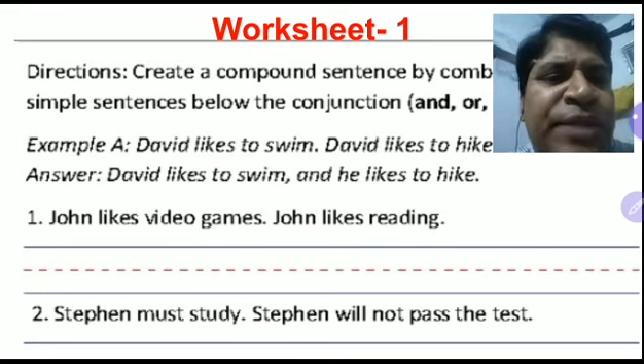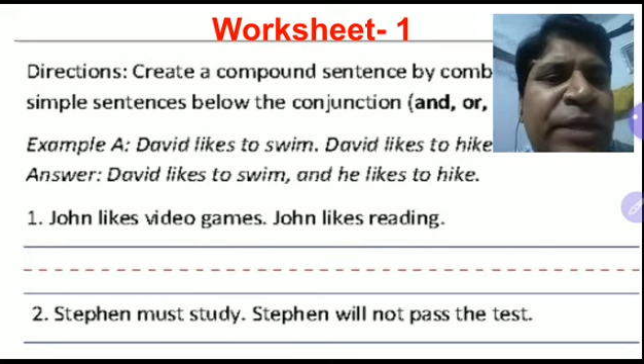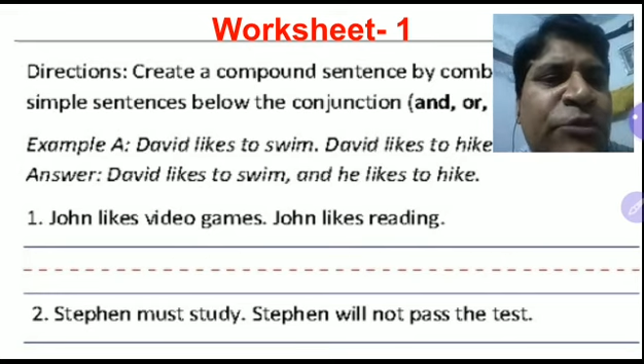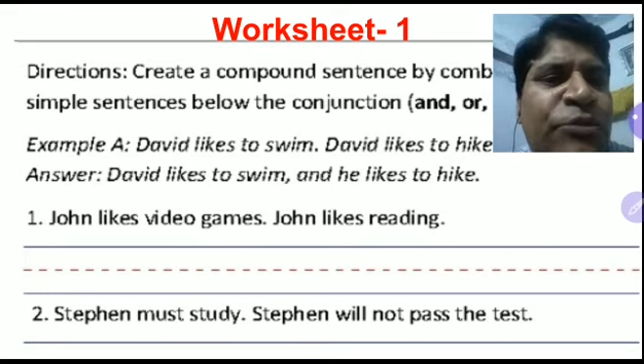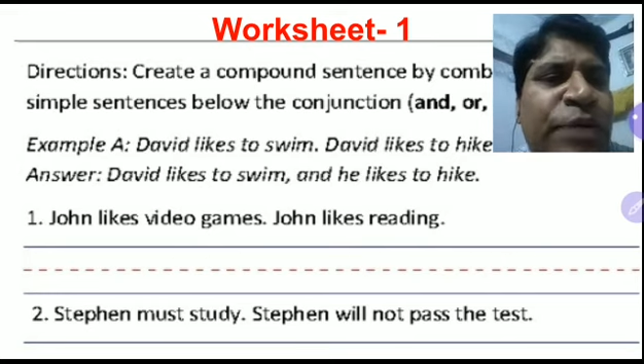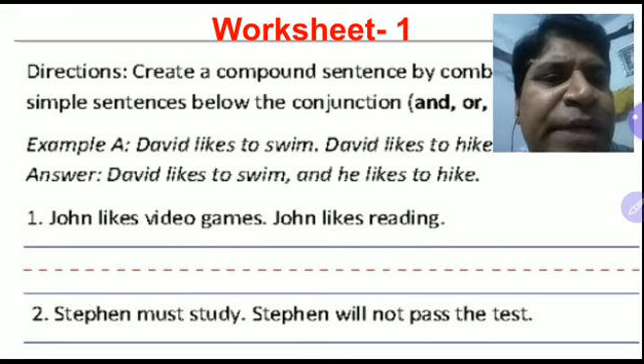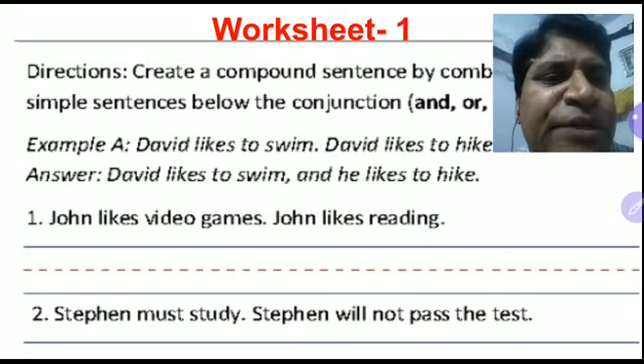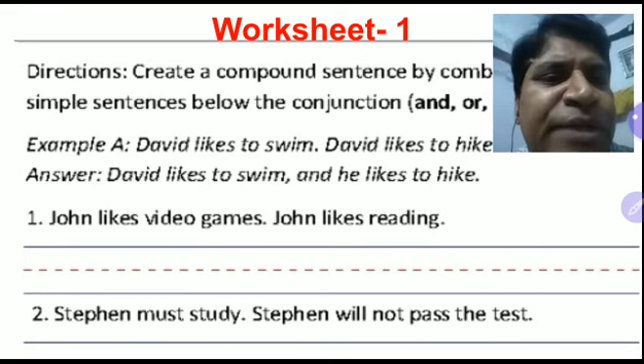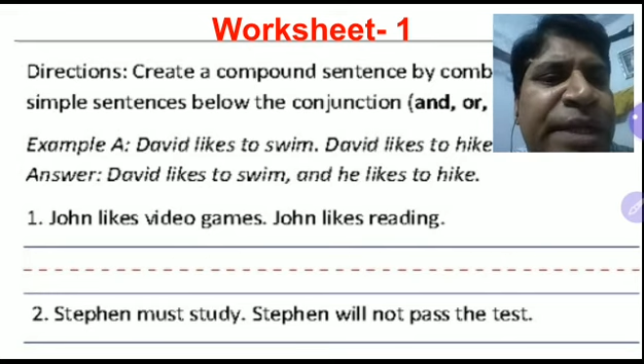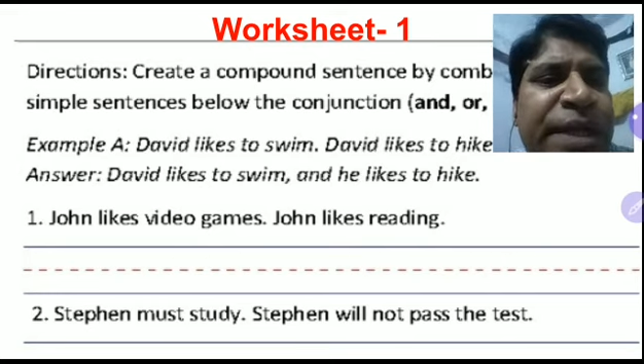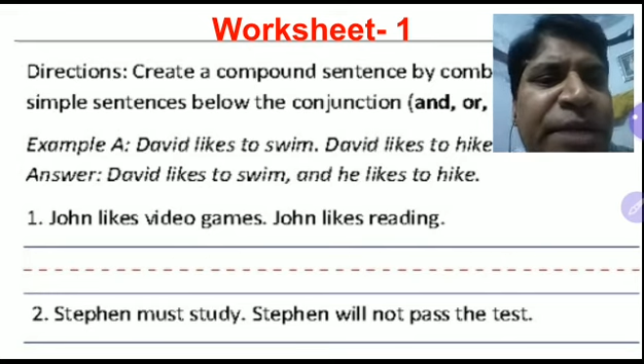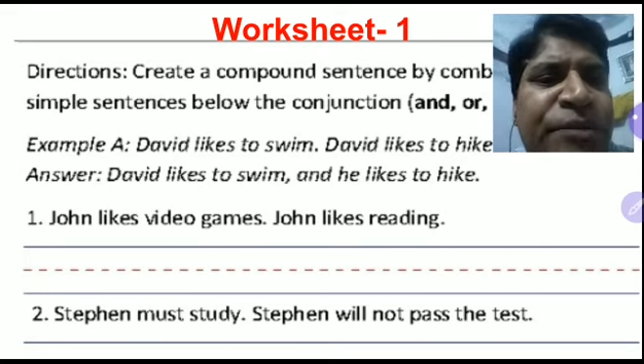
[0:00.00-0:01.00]
Now look at
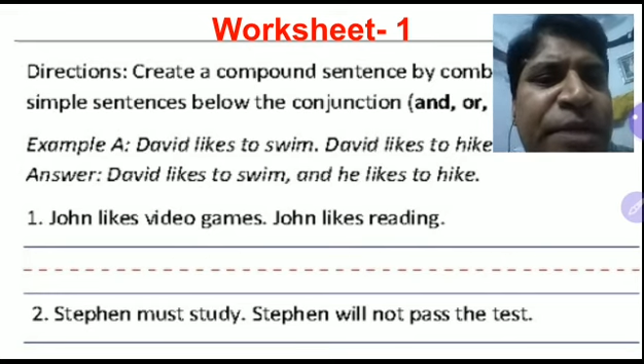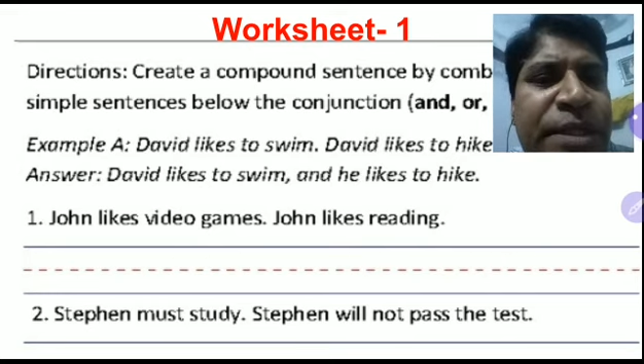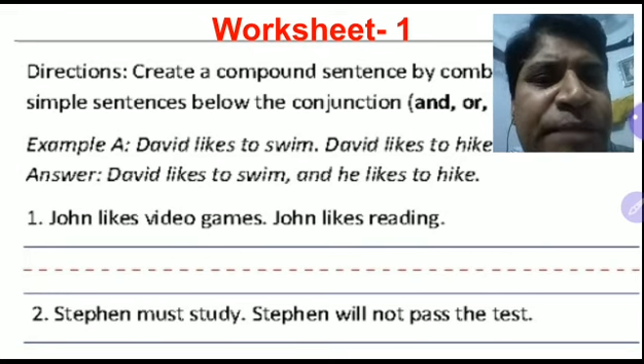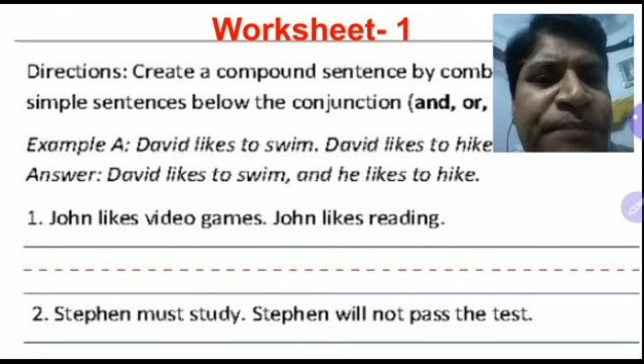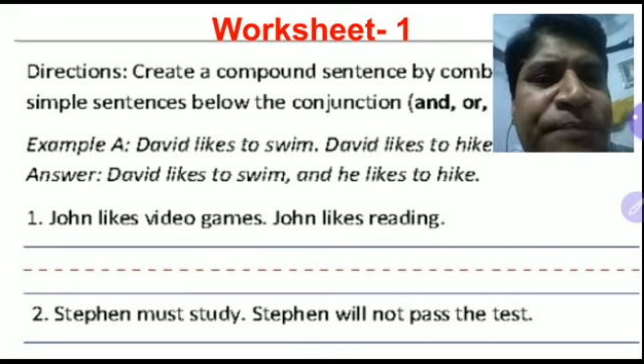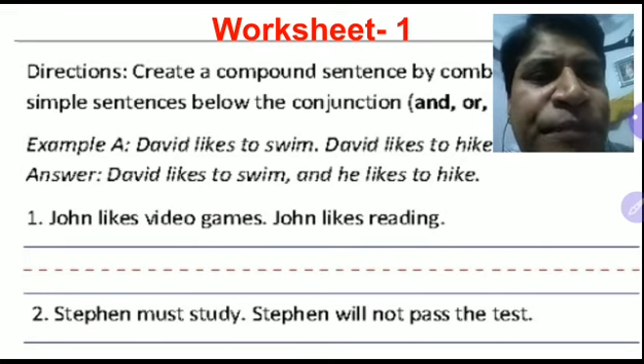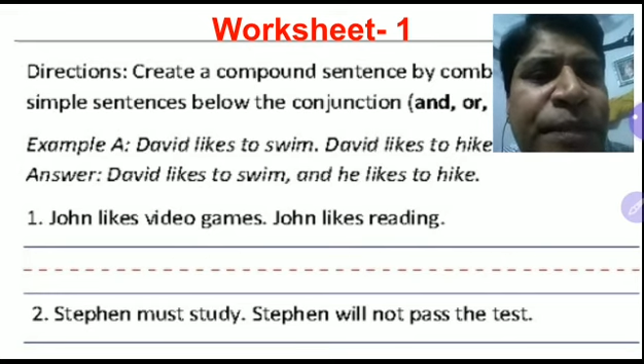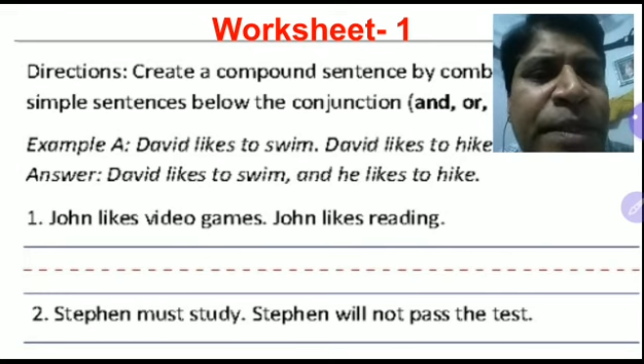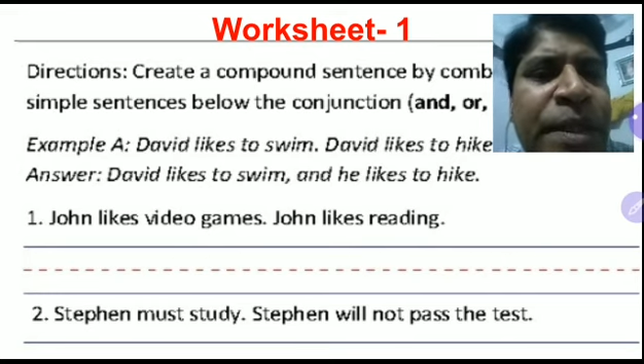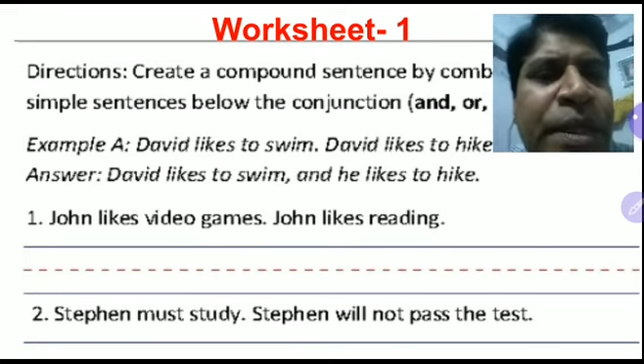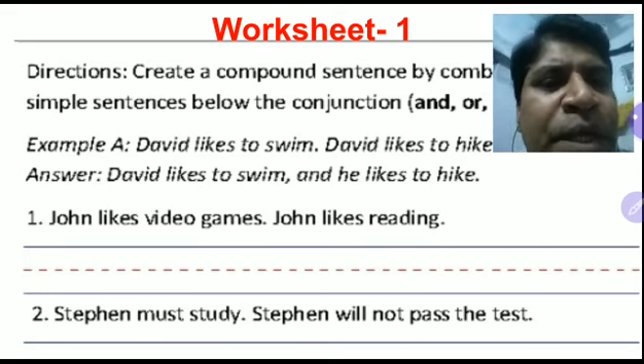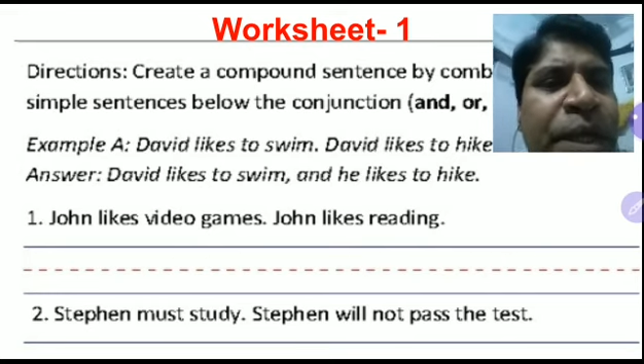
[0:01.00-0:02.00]
second
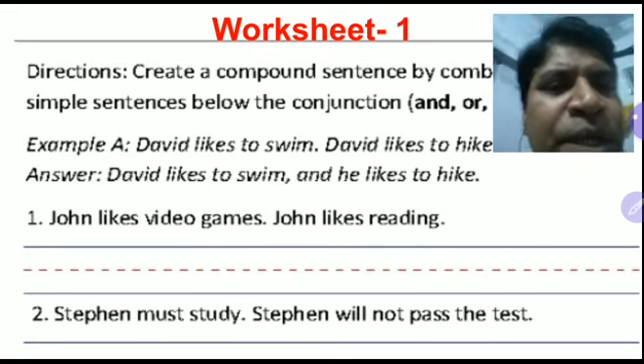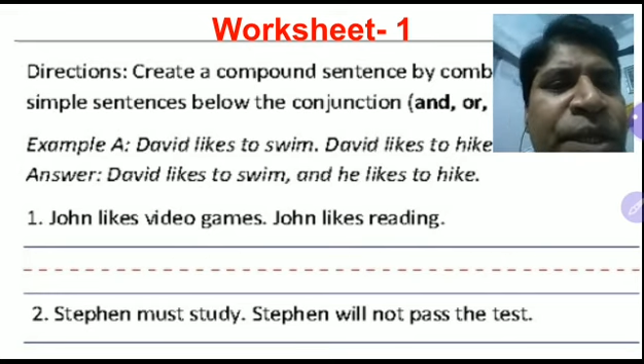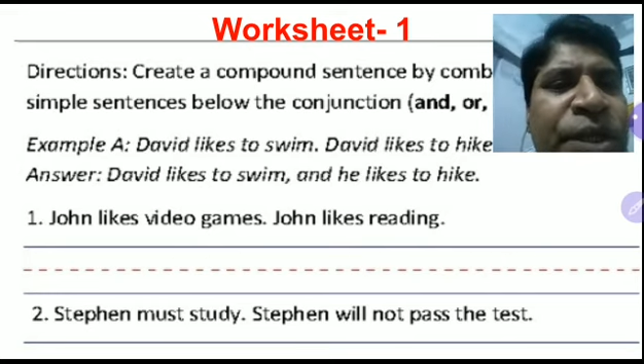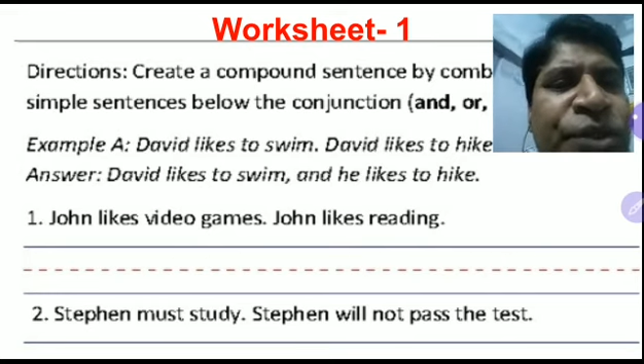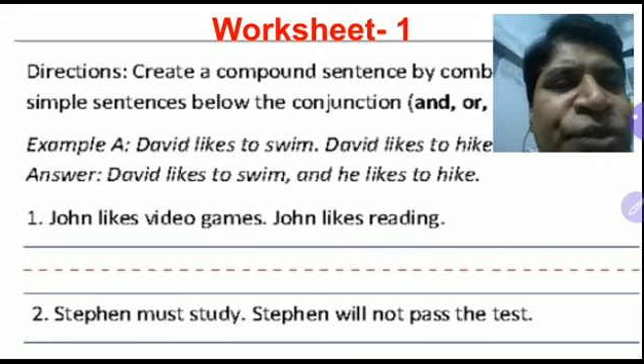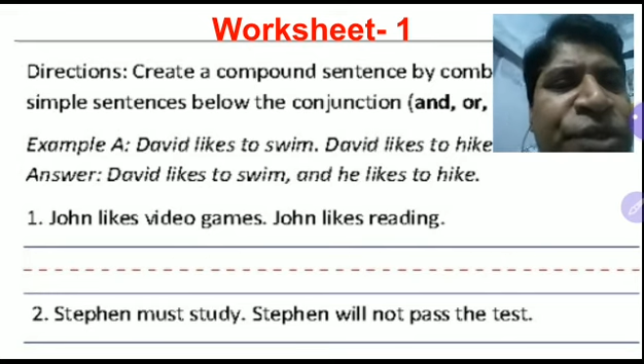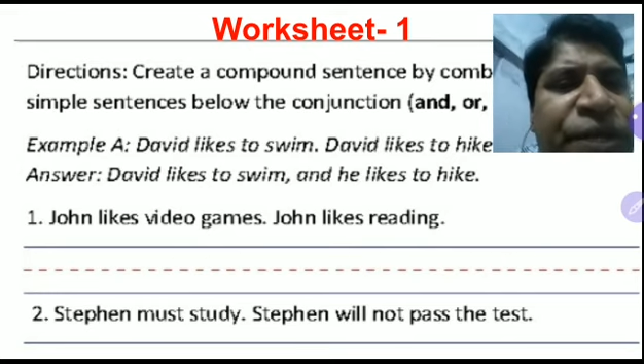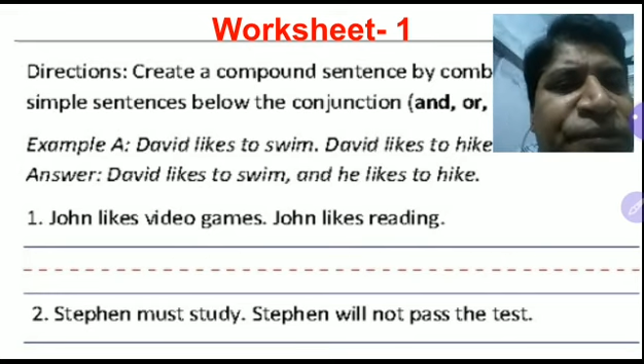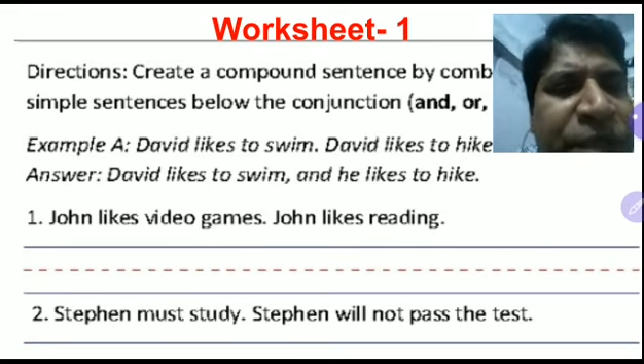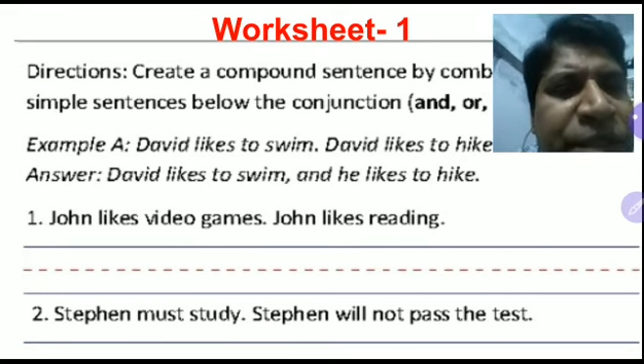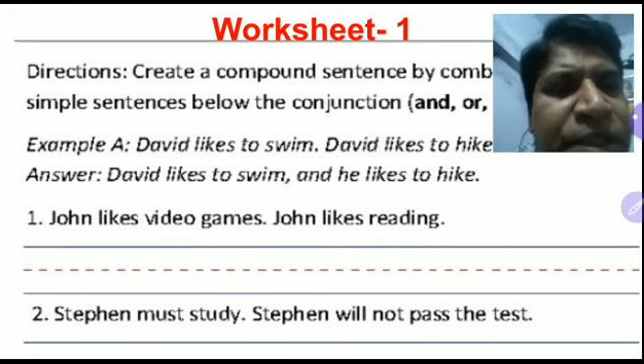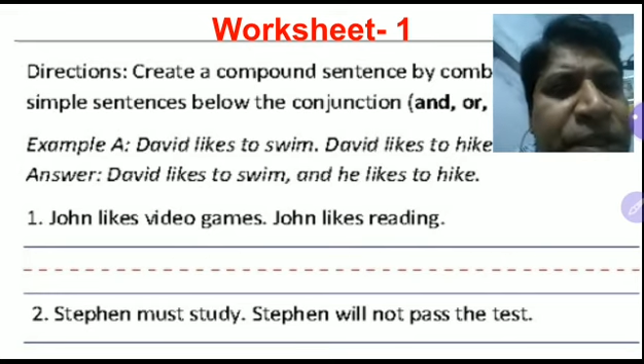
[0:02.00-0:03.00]
one.
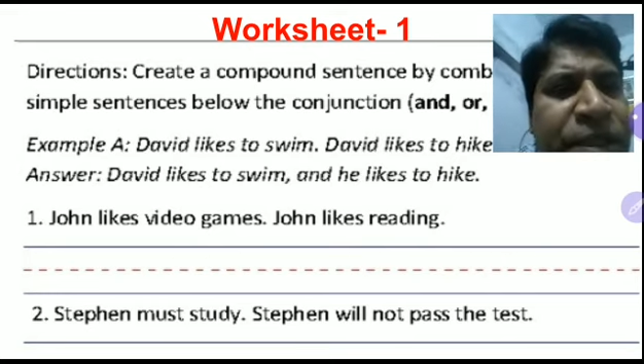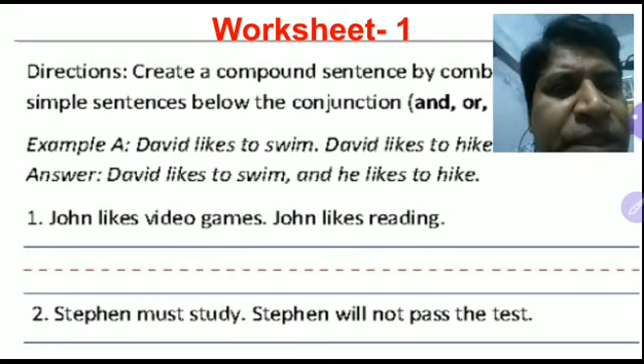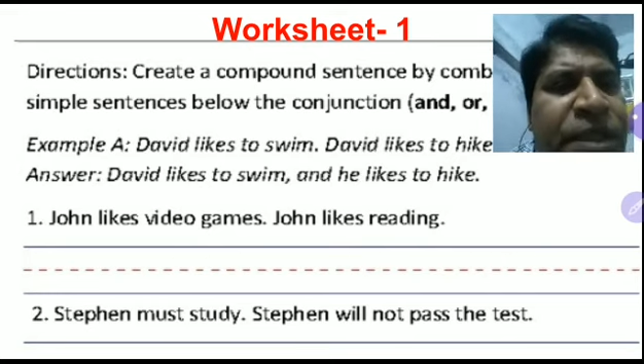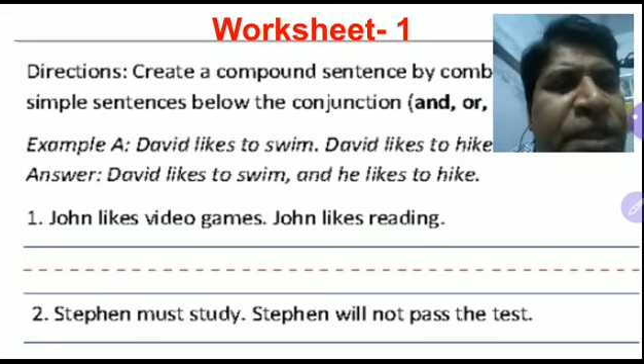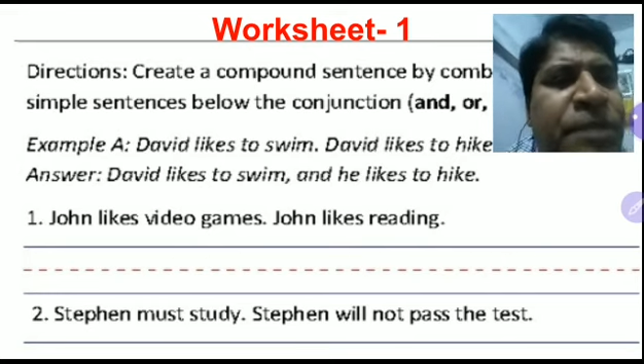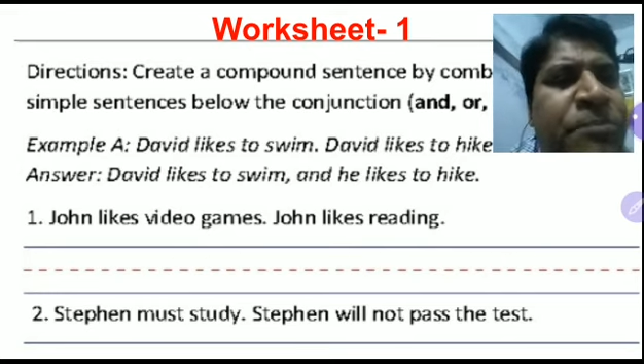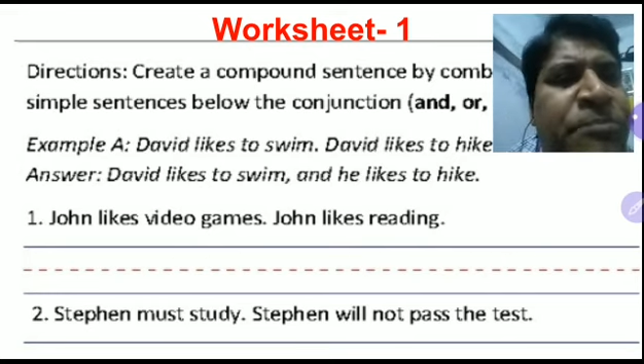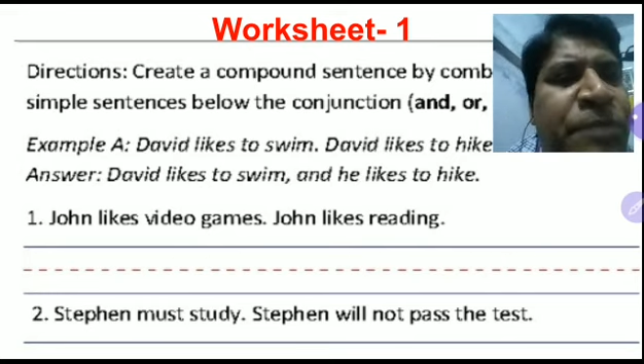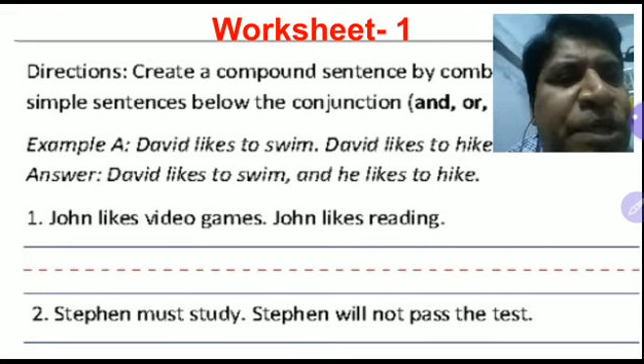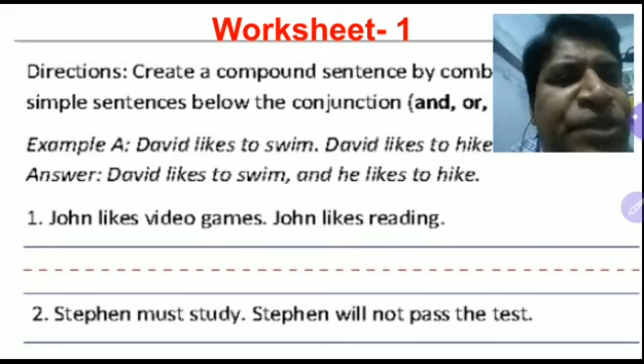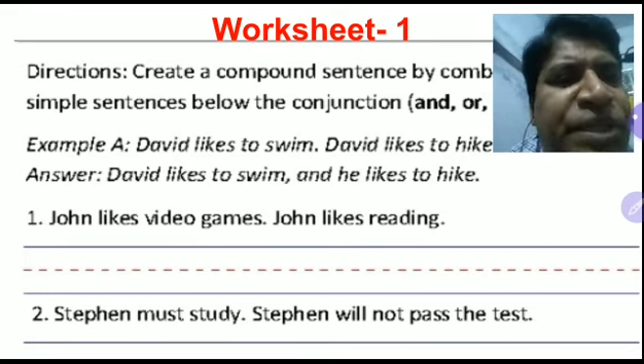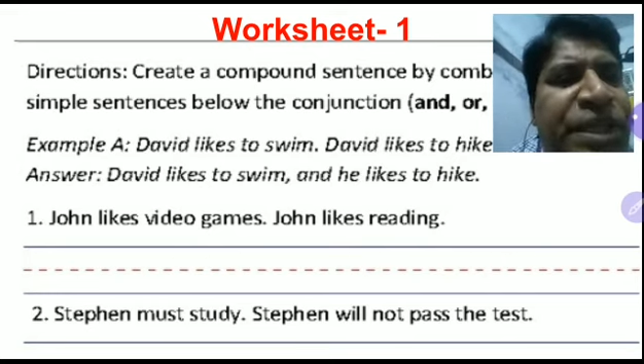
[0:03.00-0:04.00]
Stephen must